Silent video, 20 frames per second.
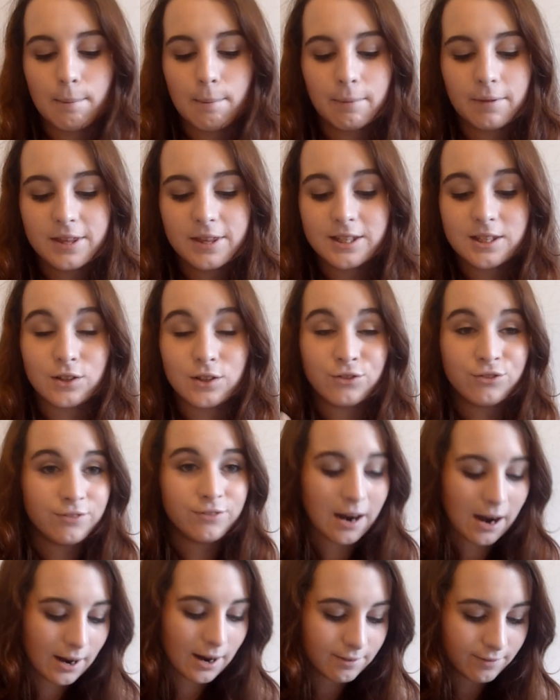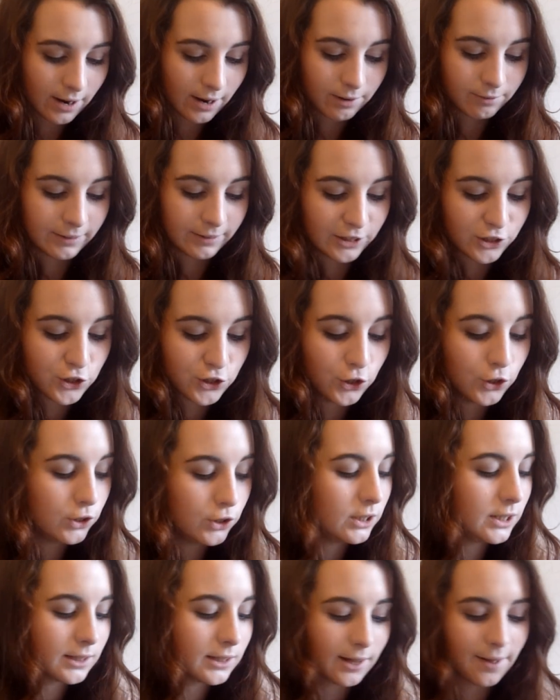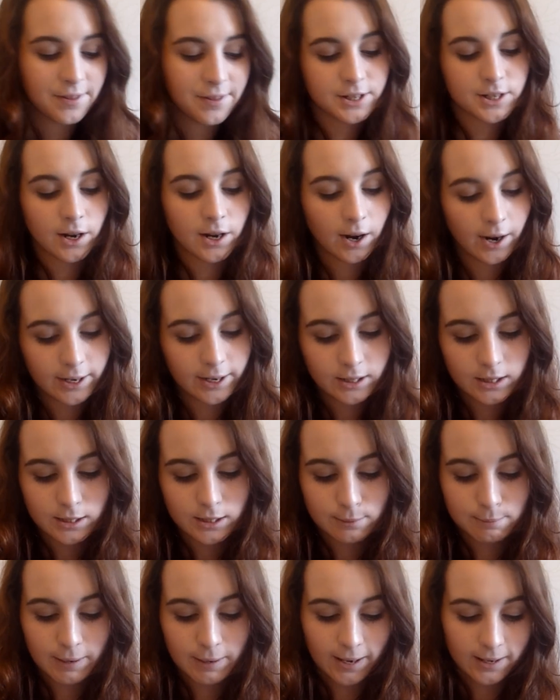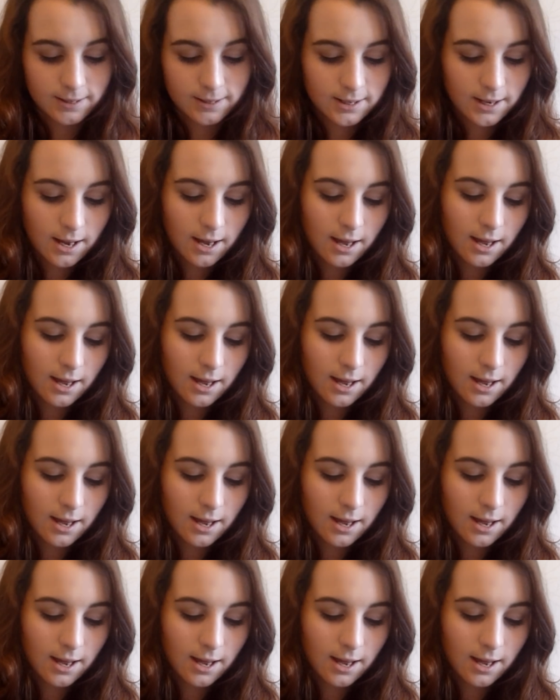But this is very, very rich. So you need like the tiniest bit.